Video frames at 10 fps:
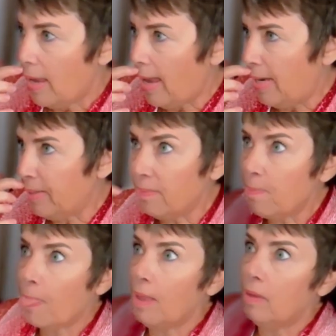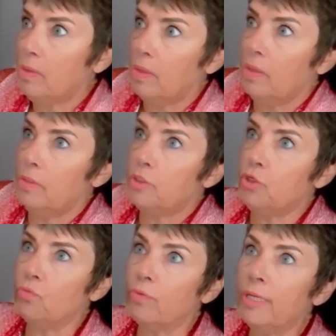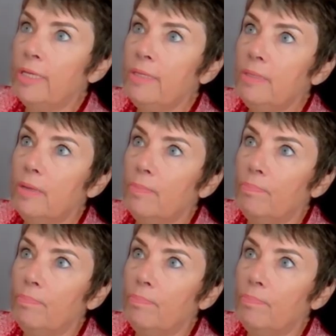And to really